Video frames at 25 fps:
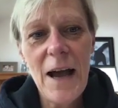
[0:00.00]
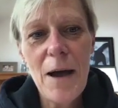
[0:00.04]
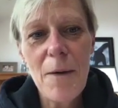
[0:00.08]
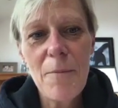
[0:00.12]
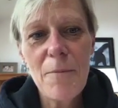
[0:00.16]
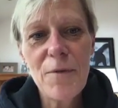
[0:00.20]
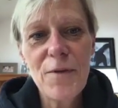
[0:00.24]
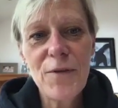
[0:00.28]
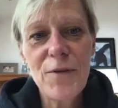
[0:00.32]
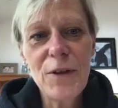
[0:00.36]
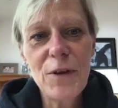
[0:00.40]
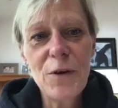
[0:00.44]

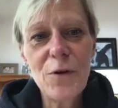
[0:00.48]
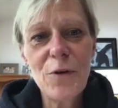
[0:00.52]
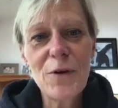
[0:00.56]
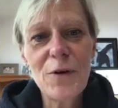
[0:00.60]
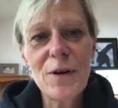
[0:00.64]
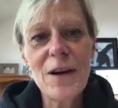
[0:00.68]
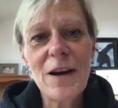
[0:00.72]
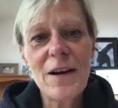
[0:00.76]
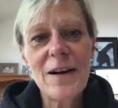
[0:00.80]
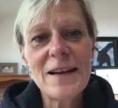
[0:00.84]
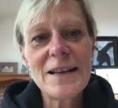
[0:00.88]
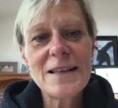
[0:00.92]
for your
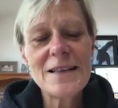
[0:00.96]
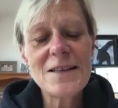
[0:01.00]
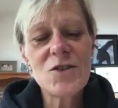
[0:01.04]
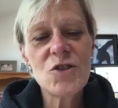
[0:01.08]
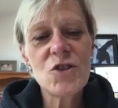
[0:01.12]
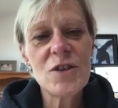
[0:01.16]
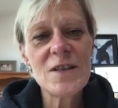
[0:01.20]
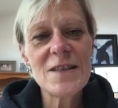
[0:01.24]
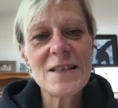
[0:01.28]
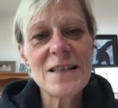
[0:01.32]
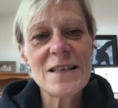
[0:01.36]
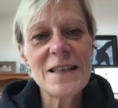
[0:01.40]
guys,
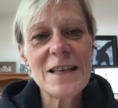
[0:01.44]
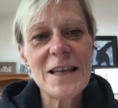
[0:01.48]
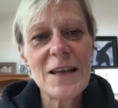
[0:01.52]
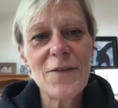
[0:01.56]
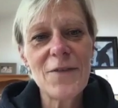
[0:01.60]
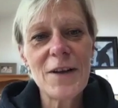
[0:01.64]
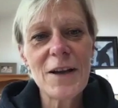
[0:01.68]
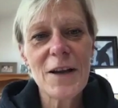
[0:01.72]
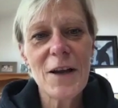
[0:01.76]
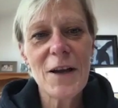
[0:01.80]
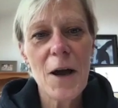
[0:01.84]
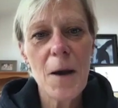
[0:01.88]
just to give
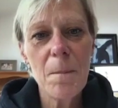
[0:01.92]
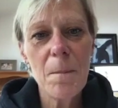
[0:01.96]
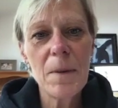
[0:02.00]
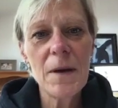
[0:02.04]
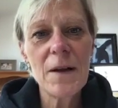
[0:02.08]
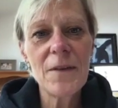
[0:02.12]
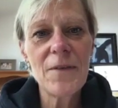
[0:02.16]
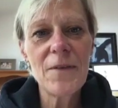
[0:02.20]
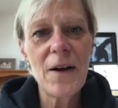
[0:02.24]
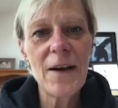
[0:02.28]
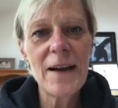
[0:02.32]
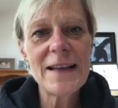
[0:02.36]
a couple
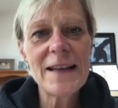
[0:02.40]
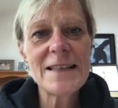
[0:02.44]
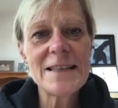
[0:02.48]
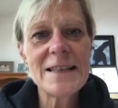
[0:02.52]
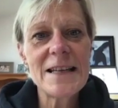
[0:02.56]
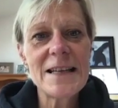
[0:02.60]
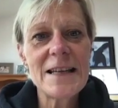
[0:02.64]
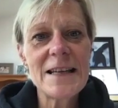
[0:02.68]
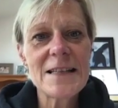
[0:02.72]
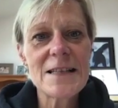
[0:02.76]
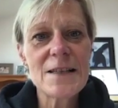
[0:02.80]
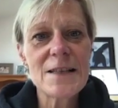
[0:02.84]
of
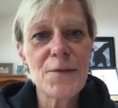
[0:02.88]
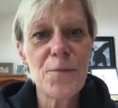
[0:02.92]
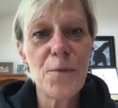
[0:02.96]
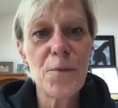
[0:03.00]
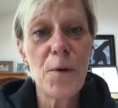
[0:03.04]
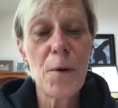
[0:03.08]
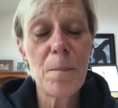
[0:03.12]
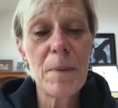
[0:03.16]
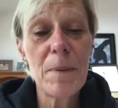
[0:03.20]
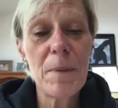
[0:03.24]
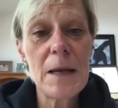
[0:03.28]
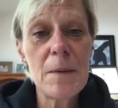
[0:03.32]
ideas of
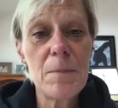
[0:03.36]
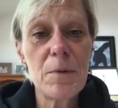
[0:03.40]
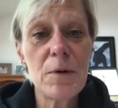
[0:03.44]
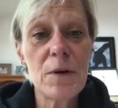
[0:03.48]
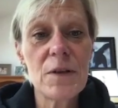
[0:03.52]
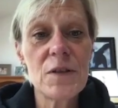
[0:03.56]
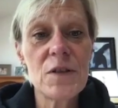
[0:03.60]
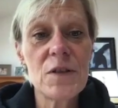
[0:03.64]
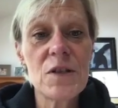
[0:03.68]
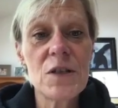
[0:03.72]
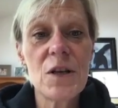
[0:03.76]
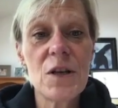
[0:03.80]
what people
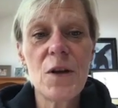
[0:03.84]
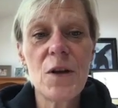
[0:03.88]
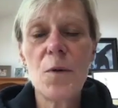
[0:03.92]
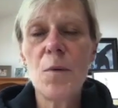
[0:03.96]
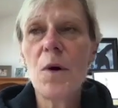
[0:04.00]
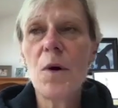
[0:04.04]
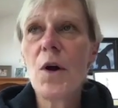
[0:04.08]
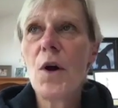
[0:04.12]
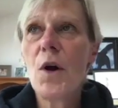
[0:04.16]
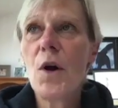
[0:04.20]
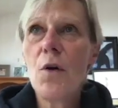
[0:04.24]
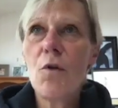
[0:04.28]
can do
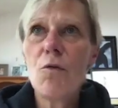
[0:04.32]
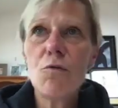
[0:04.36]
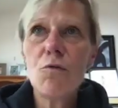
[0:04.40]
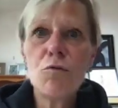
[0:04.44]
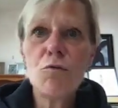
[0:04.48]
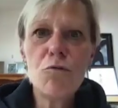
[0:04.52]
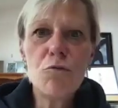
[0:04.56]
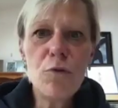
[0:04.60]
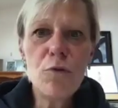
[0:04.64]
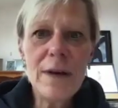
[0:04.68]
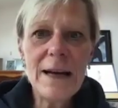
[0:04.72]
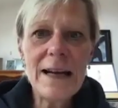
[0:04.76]

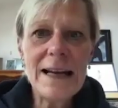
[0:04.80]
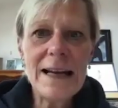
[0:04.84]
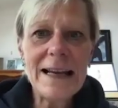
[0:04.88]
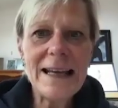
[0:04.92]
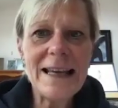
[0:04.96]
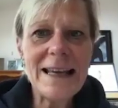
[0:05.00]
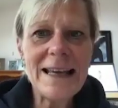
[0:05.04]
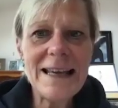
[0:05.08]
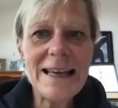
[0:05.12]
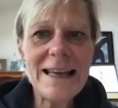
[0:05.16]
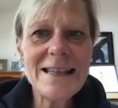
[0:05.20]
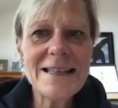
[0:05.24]
really
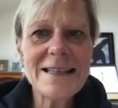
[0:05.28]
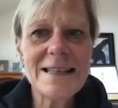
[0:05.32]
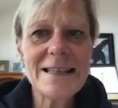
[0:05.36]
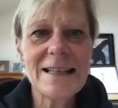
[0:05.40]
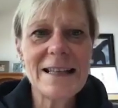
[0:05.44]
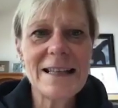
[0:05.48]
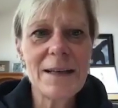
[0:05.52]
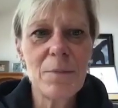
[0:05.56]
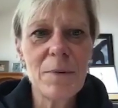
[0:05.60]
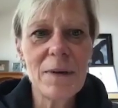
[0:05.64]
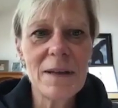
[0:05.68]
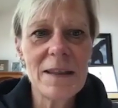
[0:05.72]

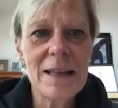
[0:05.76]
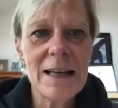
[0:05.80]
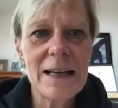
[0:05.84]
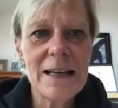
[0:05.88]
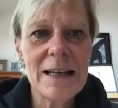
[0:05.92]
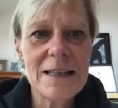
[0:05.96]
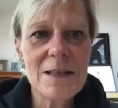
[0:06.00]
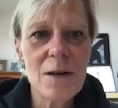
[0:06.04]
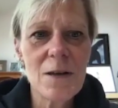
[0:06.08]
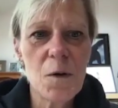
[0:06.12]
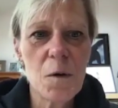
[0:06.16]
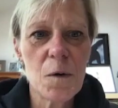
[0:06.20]
easily with their
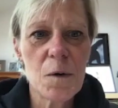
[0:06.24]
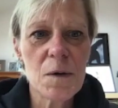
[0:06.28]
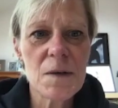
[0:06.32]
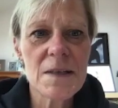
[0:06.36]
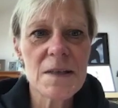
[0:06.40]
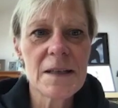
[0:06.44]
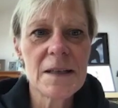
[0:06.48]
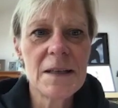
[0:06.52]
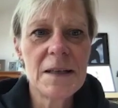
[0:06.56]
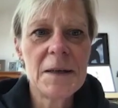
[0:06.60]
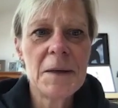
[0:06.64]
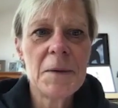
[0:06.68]

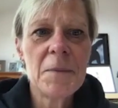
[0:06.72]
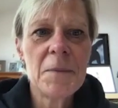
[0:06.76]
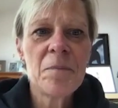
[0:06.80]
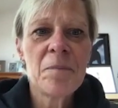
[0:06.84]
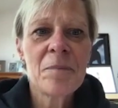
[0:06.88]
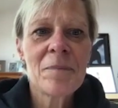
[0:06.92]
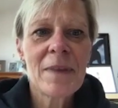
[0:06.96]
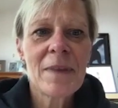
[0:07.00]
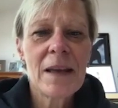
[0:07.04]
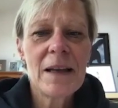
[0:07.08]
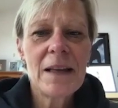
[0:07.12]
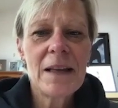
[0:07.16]
dogs.
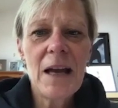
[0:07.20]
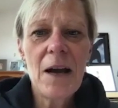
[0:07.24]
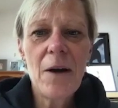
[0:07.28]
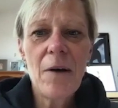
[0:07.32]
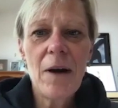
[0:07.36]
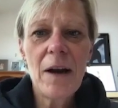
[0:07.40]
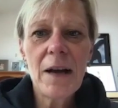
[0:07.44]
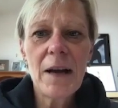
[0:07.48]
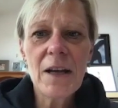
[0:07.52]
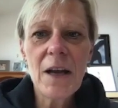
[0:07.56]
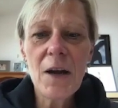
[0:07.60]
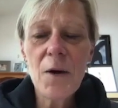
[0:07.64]
Now,
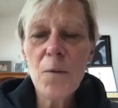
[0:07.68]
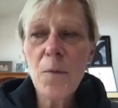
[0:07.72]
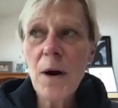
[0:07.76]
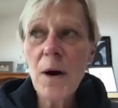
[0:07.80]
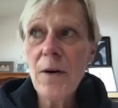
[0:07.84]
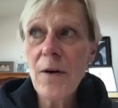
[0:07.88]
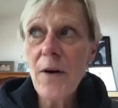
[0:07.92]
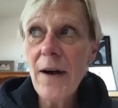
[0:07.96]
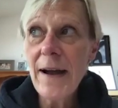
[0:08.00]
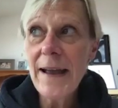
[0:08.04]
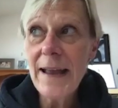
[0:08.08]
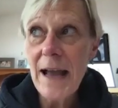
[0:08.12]
I know
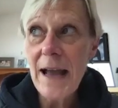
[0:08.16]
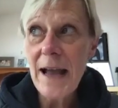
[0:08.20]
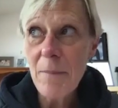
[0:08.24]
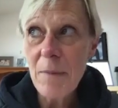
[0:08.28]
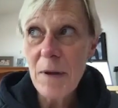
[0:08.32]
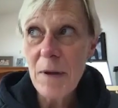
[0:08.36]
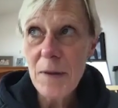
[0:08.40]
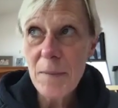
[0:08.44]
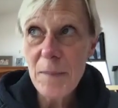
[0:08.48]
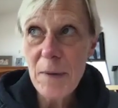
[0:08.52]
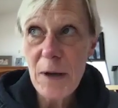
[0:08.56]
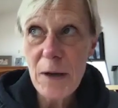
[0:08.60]
where I am
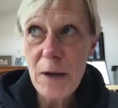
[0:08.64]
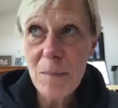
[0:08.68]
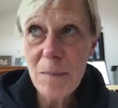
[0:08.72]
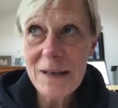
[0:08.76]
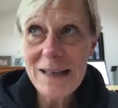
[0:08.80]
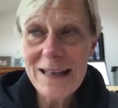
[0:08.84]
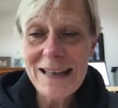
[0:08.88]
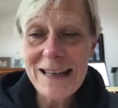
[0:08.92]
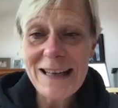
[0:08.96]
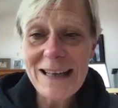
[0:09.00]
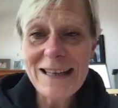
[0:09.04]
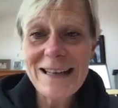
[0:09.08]
at the
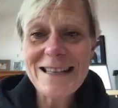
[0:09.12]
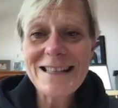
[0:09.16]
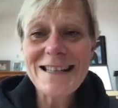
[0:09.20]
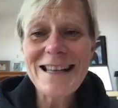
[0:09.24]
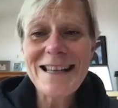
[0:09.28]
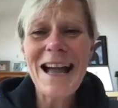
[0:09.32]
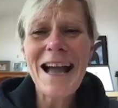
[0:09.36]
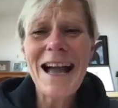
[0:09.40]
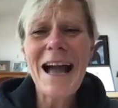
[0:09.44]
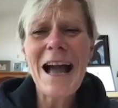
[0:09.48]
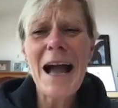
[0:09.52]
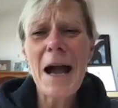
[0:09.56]
moment, it is
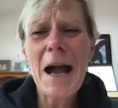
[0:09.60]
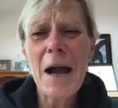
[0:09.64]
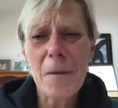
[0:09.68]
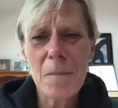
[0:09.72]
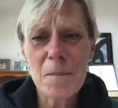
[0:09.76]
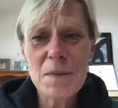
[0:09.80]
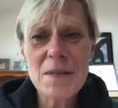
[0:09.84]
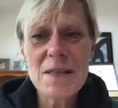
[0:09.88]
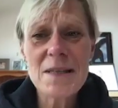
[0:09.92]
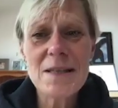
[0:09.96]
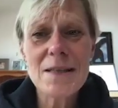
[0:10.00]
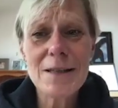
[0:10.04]

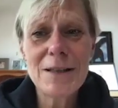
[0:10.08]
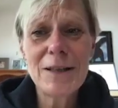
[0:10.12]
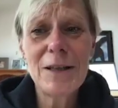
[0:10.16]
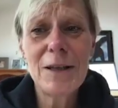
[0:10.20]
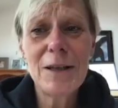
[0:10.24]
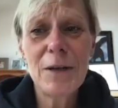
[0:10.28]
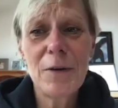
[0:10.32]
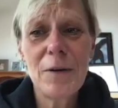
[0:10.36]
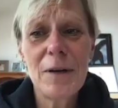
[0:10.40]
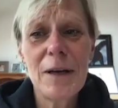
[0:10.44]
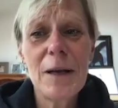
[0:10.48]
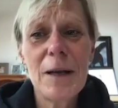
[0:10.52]

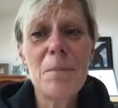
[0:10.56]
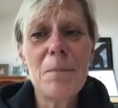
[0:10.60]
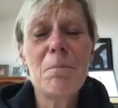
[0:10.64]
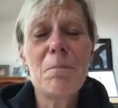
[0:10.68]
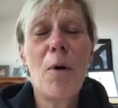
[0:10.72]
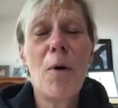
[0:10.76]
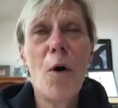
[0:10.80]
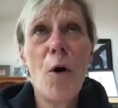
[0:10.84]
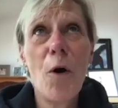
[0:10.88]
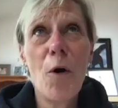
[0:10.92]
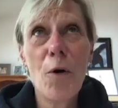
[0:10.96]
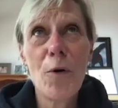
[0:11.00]
absolutely
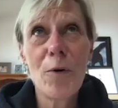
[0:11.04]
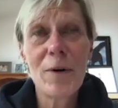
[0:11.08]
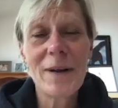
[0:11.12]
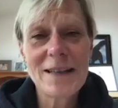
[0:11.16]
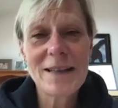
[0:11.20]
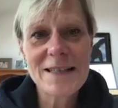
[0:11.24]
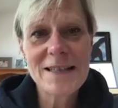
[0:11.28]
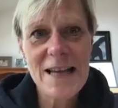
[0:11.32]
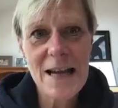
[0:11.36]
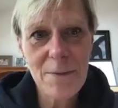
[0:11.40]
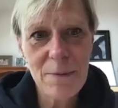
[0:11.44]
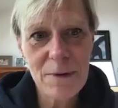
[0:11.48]
pouring
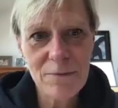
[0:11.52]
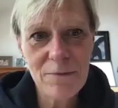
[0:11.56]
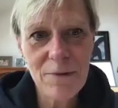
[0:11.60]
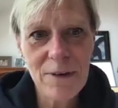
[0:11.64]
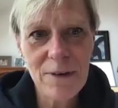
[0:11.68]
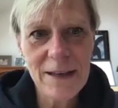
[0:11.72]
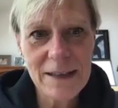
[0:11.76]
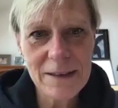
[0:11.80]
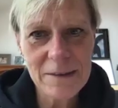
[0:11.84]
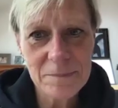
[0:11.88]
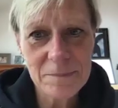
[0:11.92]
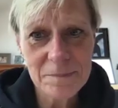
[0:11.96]
down with
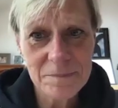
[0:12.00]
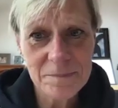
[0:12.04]
rain.